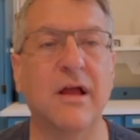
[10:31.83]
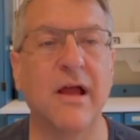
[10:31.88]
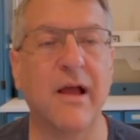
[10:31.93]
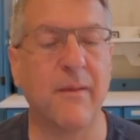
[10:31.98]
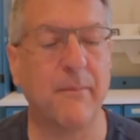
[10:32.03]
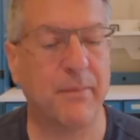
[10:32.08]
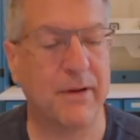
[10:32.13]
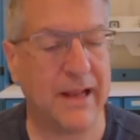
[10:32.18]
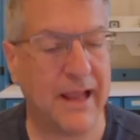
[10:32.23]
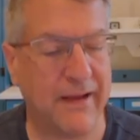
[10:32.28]

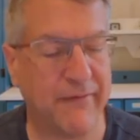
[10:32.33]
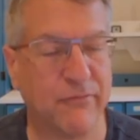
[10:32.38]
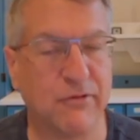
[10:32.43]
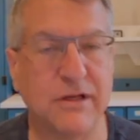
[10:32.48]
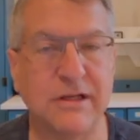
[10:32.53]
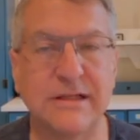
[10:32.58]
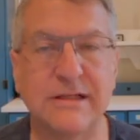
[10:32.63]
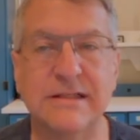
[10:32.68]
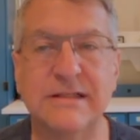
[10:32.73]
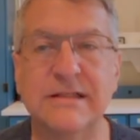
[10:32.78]
but
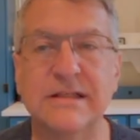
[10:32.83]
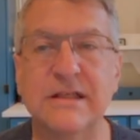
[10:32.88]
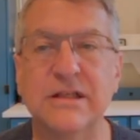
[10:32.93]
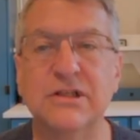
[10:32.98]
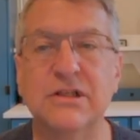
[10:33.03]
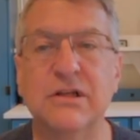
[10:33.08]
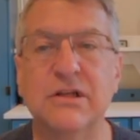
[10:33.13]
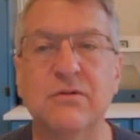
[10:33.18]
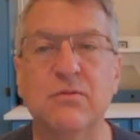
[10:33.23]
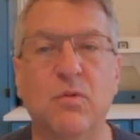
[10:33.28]
every
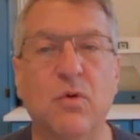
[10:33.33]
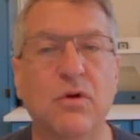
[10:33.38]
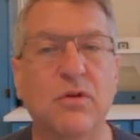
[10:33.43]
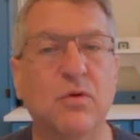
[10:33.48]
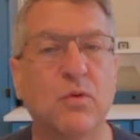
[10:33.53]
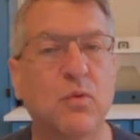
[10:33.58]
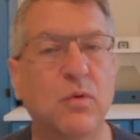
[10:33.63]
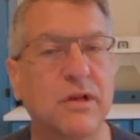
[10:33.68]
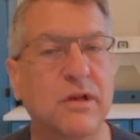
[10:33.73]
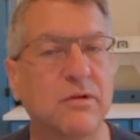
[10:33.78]
decision, where
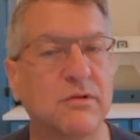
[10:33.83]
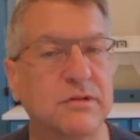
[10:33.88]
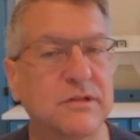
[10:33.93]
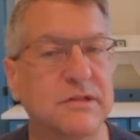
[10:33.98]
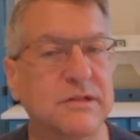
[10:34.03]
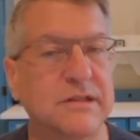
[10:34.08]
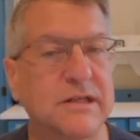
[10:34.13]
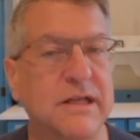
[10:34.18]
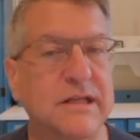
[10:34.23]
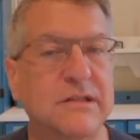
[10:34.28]
the window
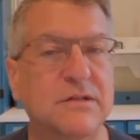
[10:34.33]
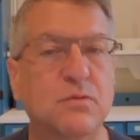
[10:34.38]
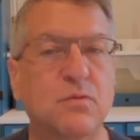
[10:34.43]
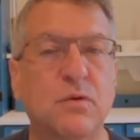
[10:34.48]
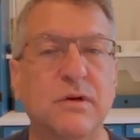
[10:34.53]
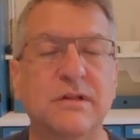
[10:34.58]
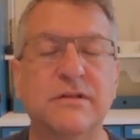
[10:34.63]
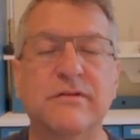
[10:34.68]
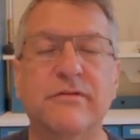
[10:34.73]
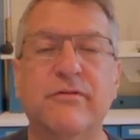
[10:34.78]
sits,
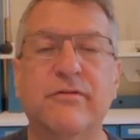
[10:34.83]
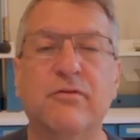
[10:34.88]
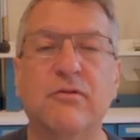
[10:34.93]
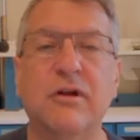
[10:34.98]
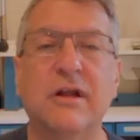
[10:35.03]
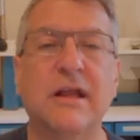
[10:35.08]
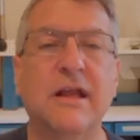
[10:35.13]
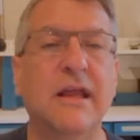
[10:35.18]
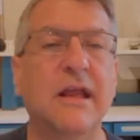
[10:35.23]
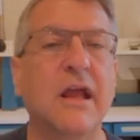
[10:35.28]
what's
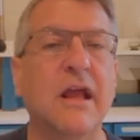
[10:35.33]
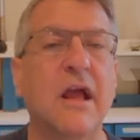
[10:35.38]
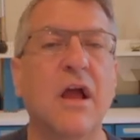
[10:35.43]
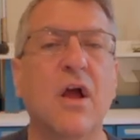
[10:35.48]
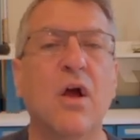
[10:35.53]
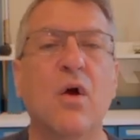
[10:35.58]
free,